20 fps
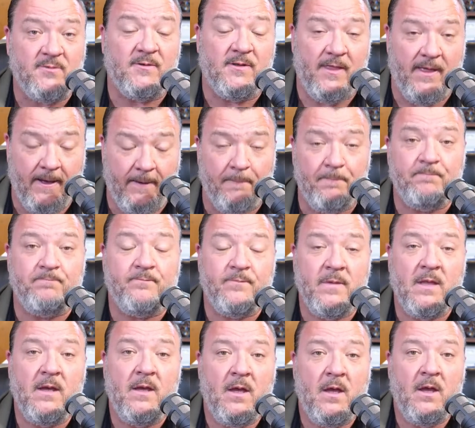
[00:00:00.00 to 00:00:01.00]
them.
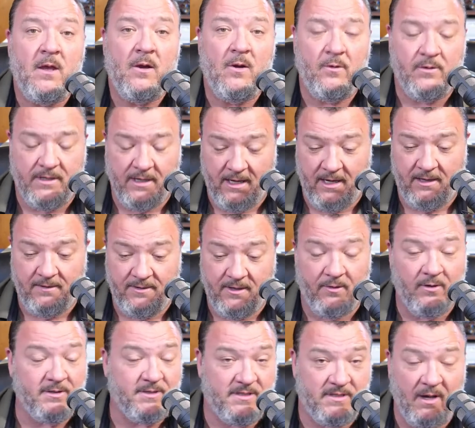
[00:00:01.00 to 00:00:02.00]
Okay. There
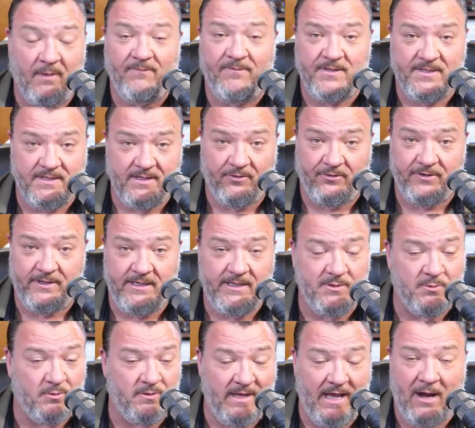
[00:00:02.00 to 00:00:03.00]
are some facilities
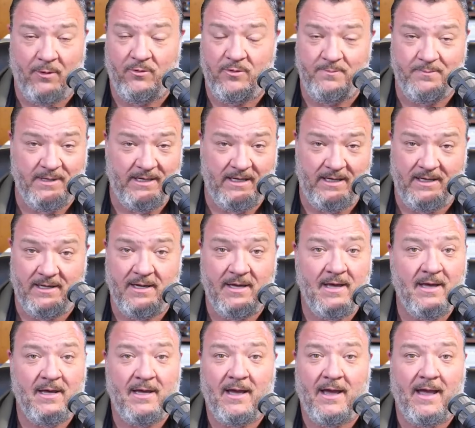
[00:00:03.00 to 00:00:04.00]
where that would be
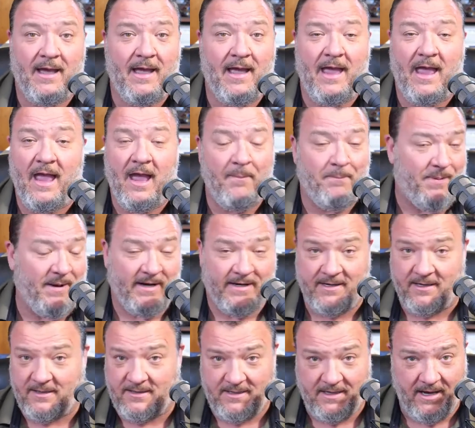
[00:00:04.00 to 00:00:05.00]
epic
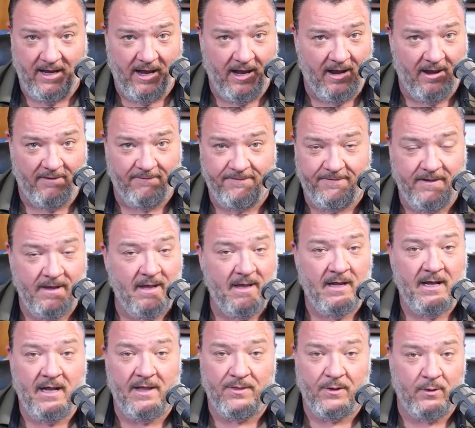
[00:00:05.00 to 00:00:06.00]
to have.
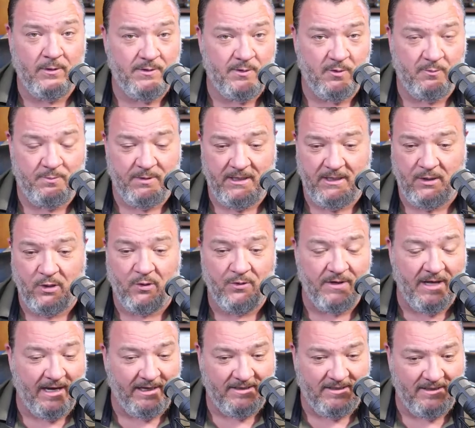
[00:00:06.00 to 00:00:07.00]
And those would be your
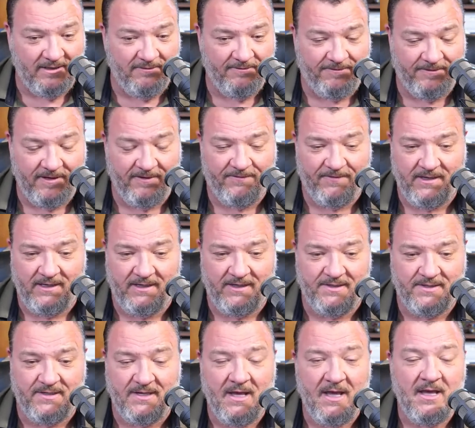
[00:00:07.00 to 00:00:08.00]

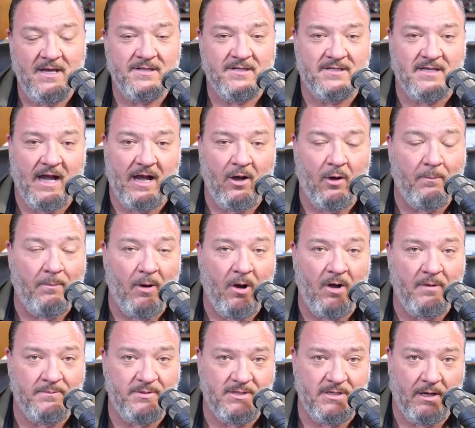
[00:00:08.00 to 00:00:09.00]
1950s style
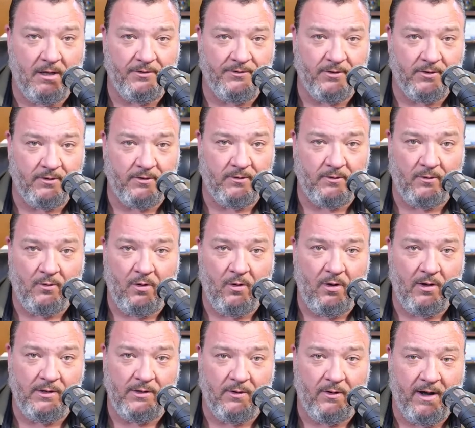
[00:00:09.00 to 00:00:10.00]
bomb shelter,
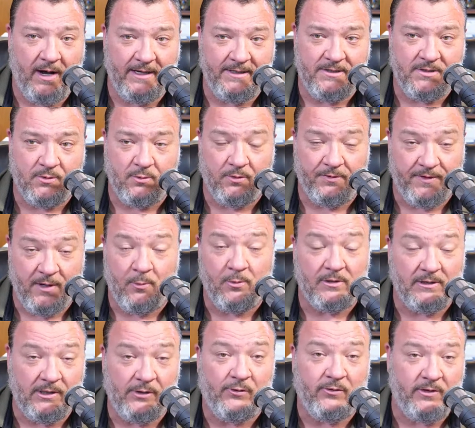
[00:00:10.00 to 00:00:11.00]
high schools that were
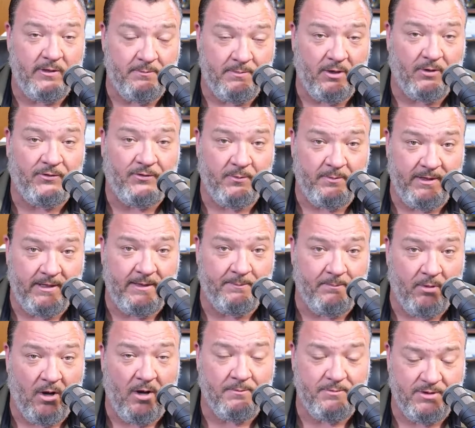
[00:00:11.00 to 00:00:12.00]
literally built to be
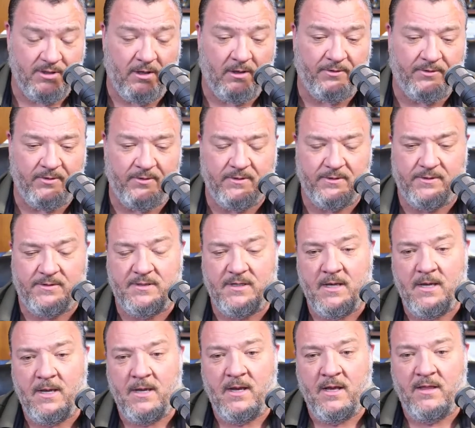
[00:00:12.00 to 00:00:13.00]
bomb shelters
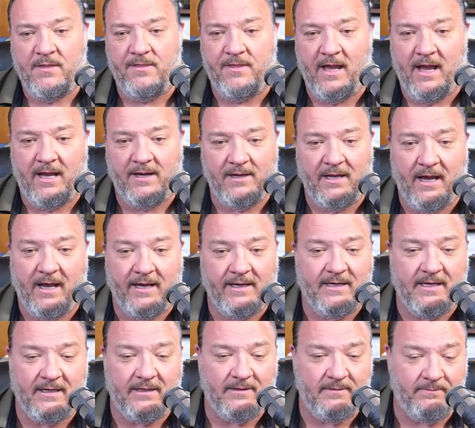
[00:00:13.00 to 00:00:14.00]
that I
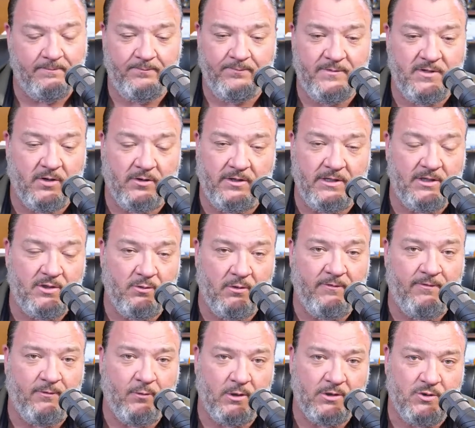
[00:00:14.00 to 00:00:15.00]
can turn into a
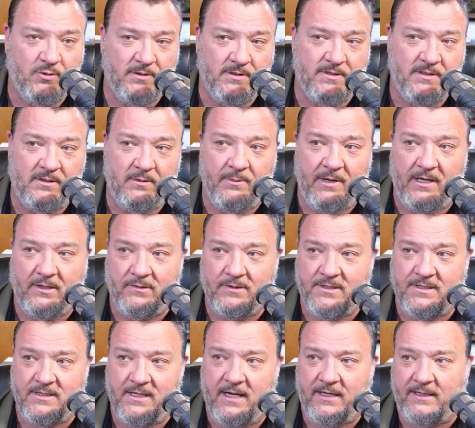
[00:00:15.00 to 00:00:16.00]
fortress in a matter of
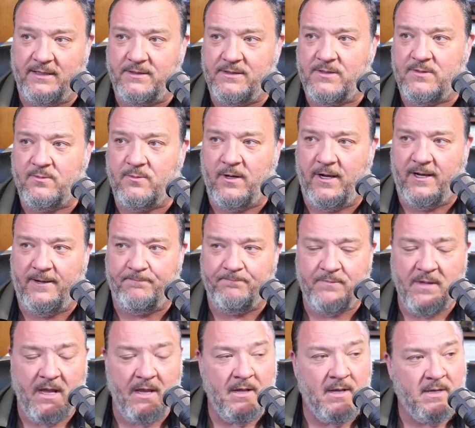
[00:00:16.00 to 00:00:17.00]
seconds, right?
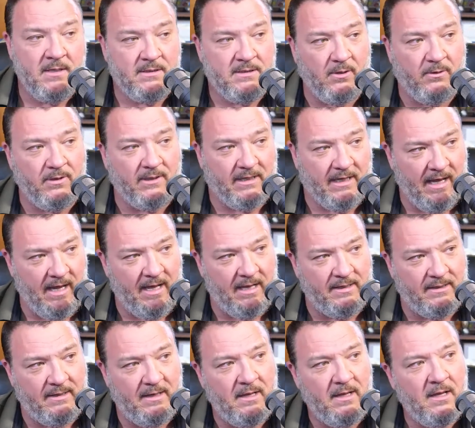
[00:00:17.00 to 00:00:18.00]
So
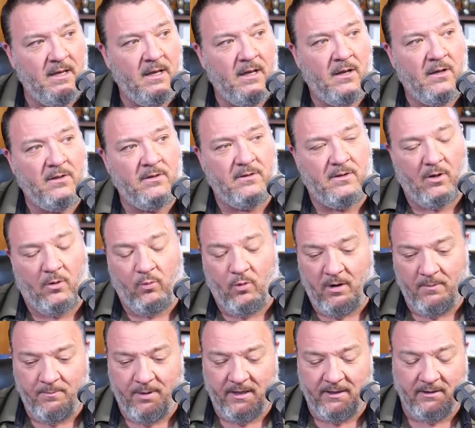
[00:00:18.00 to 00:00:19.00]
again, the
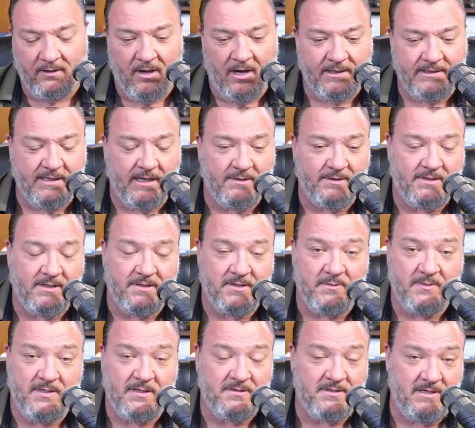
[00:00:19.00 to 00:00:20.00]
one button lockdown
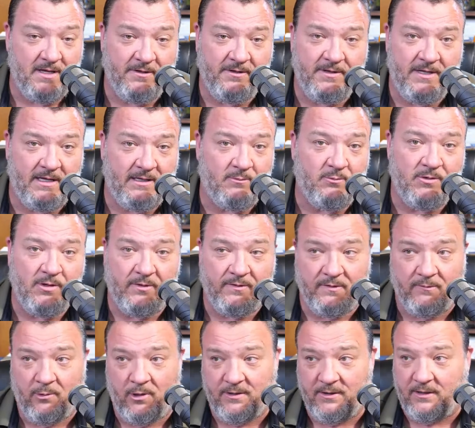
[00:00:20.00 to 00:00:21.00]
systems, here's the other thing with those
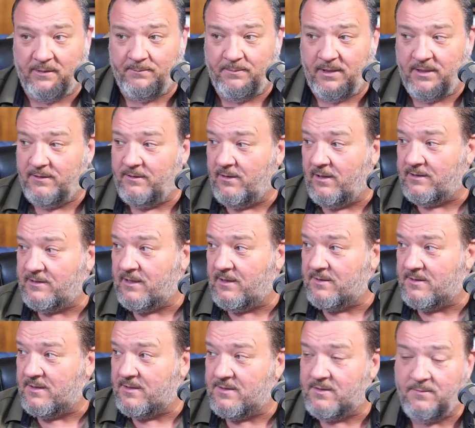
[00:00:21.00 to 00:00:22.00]
one button lockdown
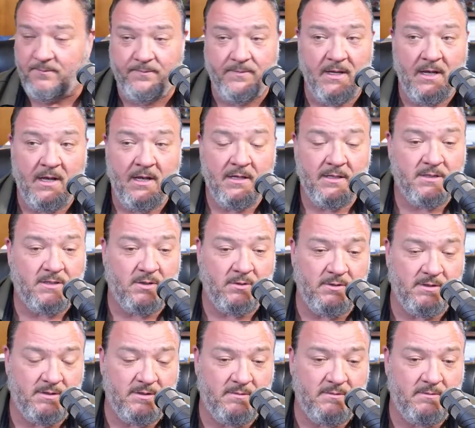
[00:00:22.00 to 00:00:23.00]
system. As
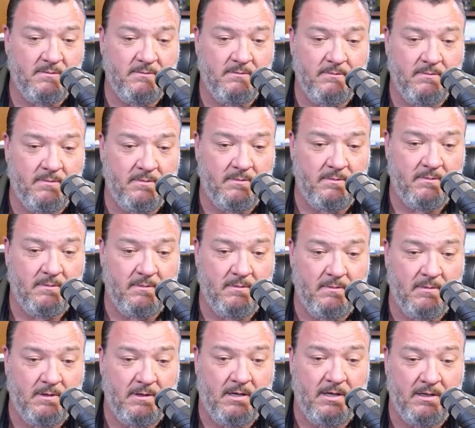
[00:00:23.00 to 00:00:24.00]

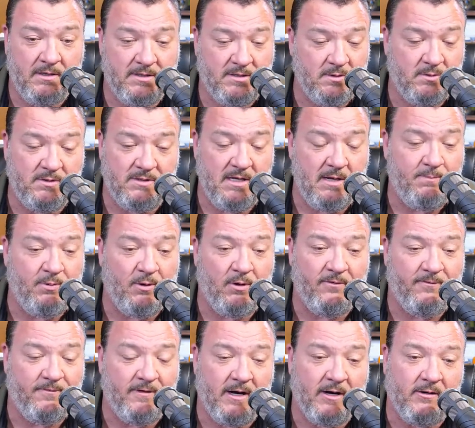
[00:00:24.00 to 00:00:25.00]
soon as they pull the
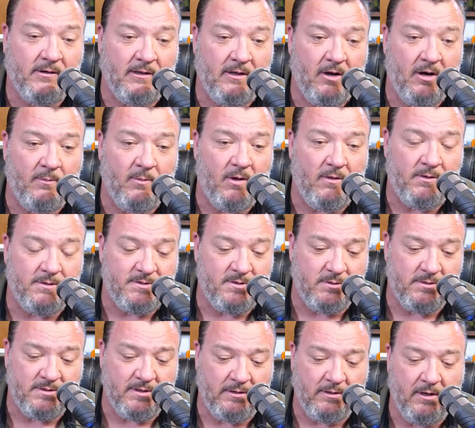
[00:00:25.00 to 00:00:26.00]
fire alarm, all those
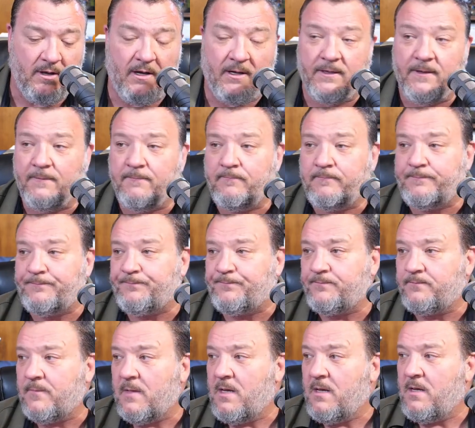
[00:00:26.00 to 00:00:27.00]
doors unlock.
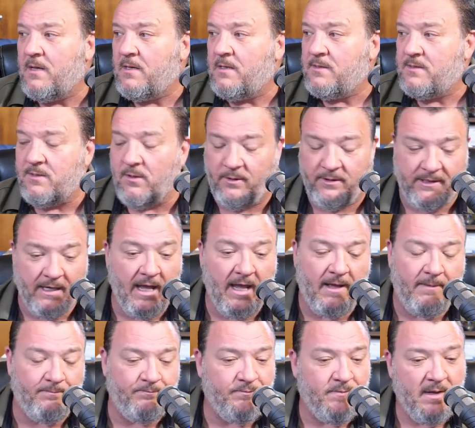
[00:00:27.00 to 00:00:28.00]
So
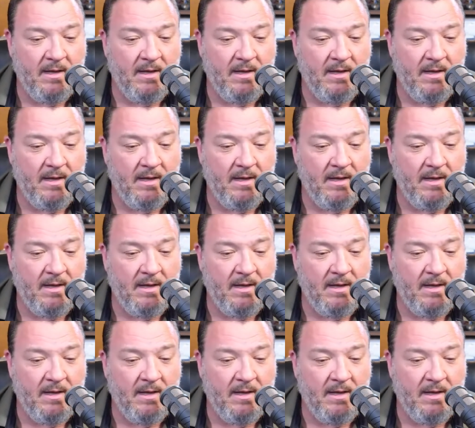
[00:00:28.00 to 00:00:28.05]
again,